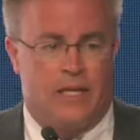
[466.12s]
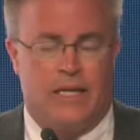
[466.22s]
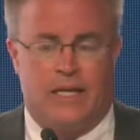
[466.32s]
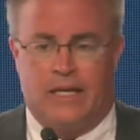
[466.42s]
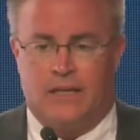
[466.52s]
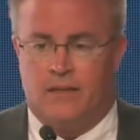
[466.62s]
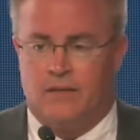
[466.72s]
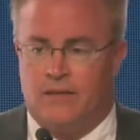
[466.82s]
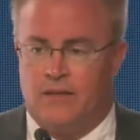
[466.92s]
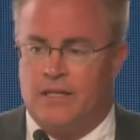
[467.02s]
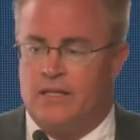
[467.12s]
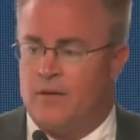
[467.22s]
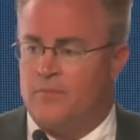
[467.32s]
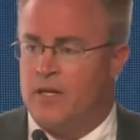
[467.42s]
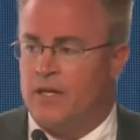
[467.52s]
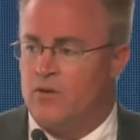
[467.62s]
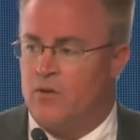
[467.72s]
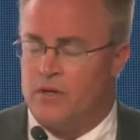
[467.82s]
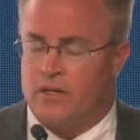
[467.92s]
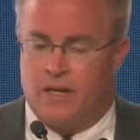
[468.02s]
again, need something in
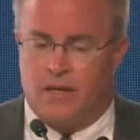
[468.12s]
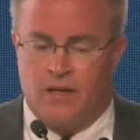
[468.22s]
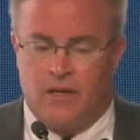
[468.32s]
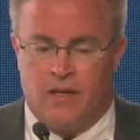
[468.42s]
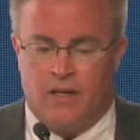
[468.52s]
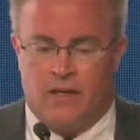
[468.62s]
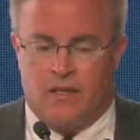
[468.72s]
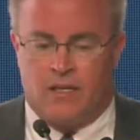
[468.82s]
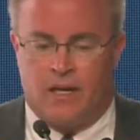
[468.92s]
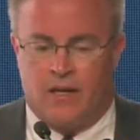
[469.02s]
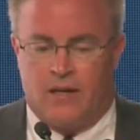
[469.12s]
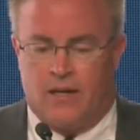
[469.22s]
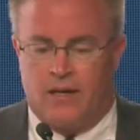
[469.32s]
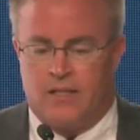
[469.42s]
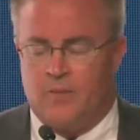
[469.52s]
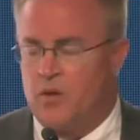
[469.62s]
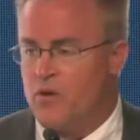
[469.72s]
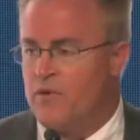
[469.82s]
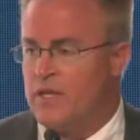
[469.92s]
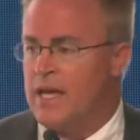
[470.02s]
order to tip it
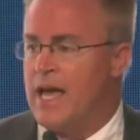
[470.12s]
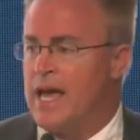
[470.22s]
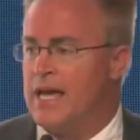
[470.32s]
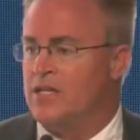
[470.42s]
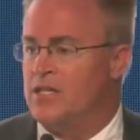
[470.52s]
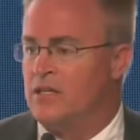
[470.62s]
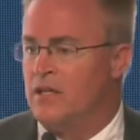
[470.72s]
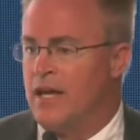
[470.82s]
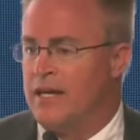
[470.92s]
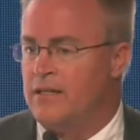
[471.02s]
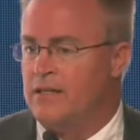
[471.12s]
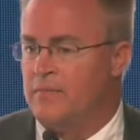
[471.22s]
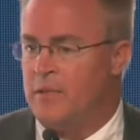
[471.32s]
over the edge to let it